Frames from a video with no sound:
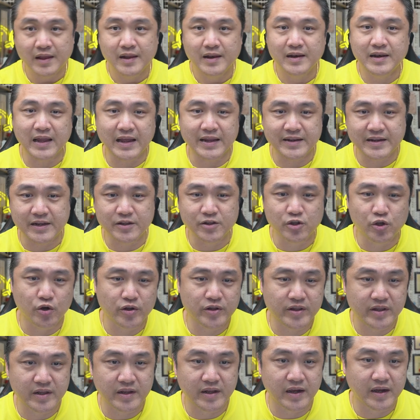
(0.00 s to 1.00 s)
Let the
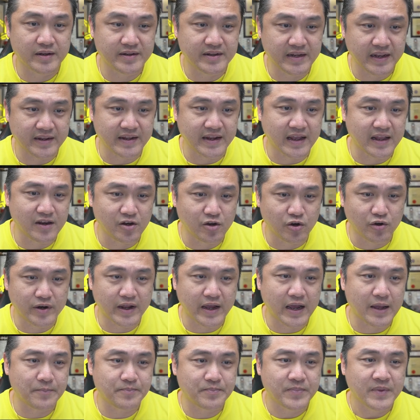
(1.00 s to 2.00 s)
data load
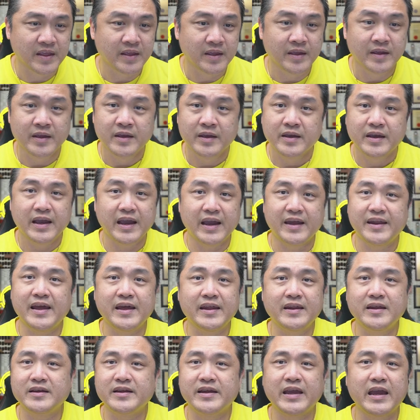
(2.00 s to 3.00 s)
up. And
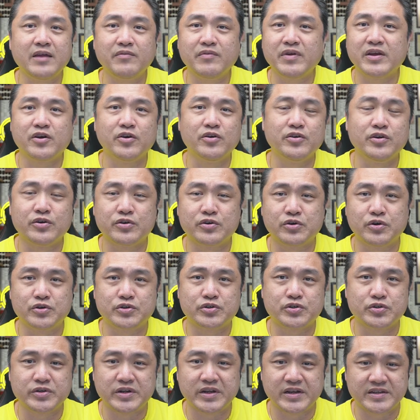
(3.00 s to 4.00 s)
then again, we're going to go
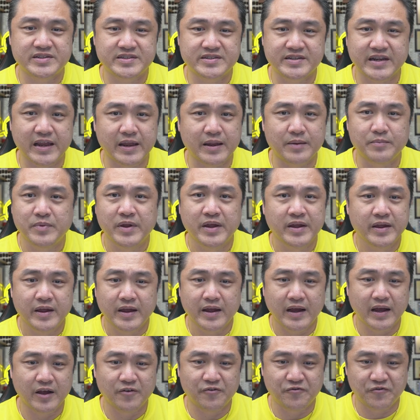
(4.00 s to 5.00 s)
through the same
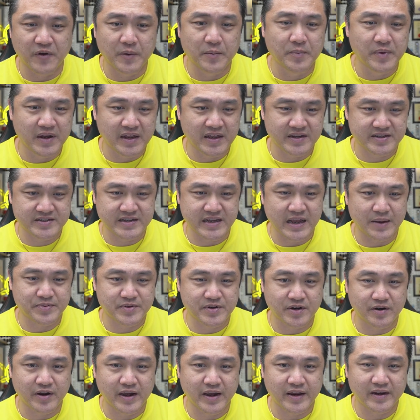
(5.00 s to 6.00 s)
familiar
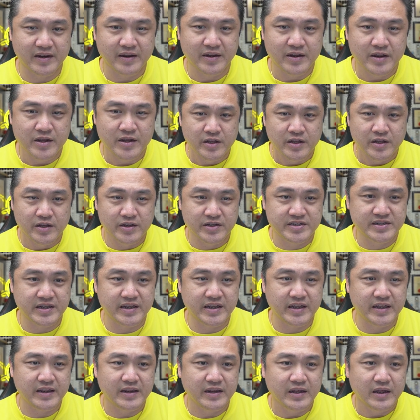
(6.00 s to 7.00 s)
steps, all right? You
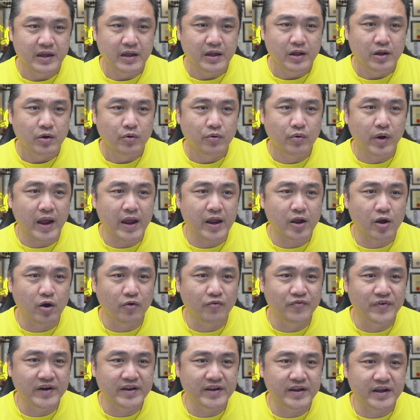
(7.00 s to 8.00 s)
see, right
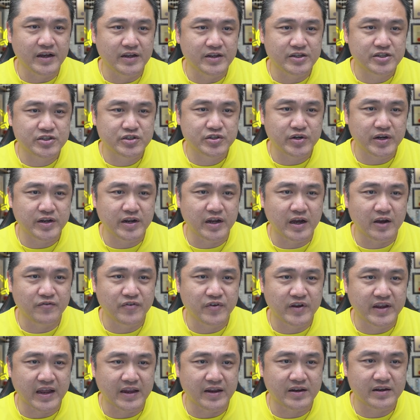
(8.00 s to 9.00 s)
over here, straight off,
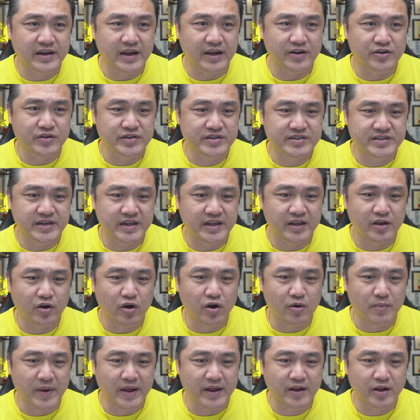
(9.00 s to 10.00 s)
you can get to see,
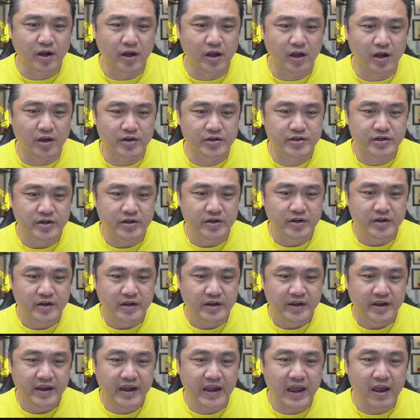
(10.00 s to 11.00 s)
oh my gosh,
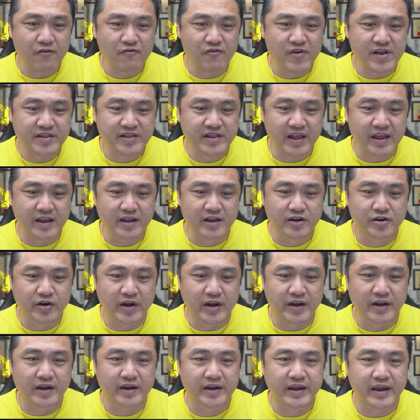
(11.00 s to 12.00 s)
everything
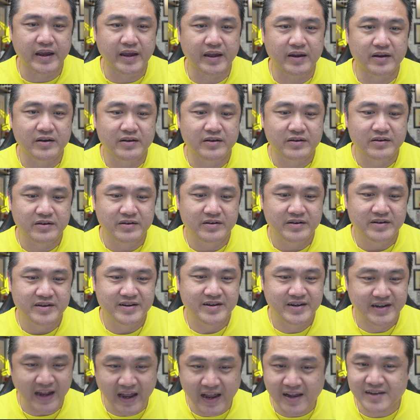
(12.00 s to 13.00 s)
green again.
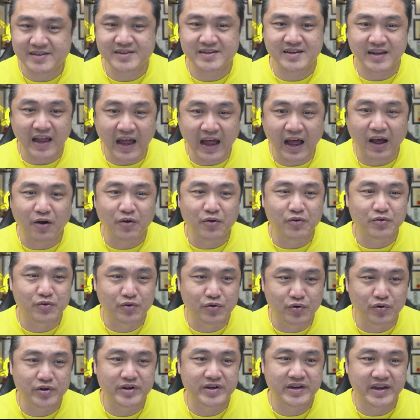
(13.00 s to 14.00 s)
That's how
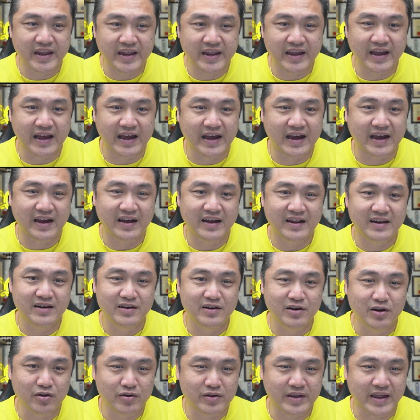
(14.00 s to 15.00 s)
good they are.
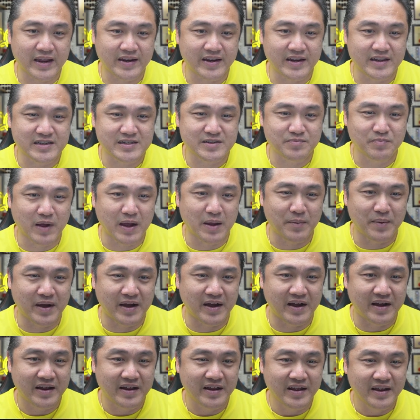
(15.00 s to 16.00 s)
Look at this
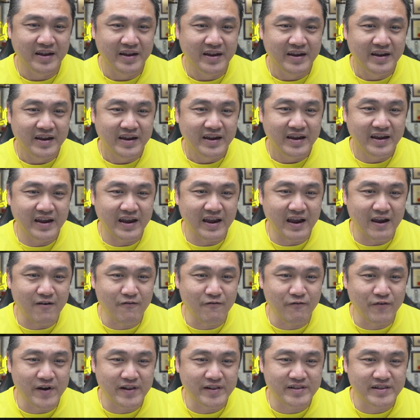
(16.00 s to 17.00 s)
mama.
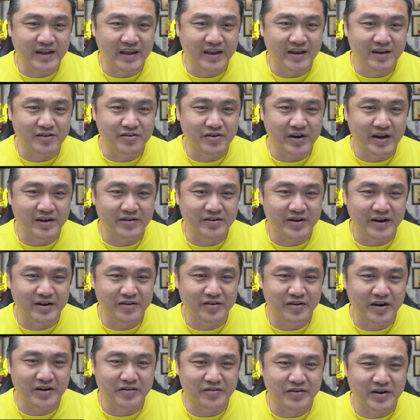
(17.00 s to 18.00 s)
Everything green, green,
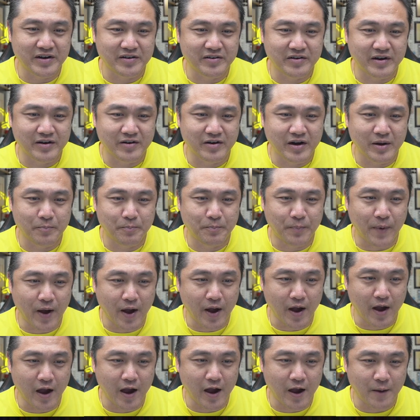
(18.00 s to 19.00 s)
green, green, green, green.
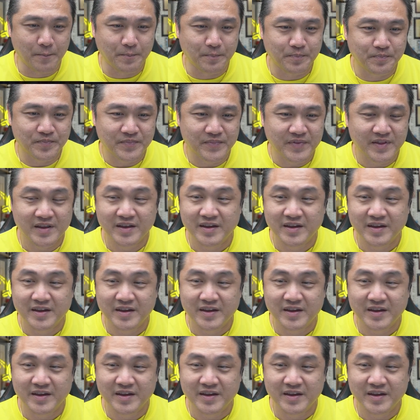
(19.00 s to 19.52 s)
Pop!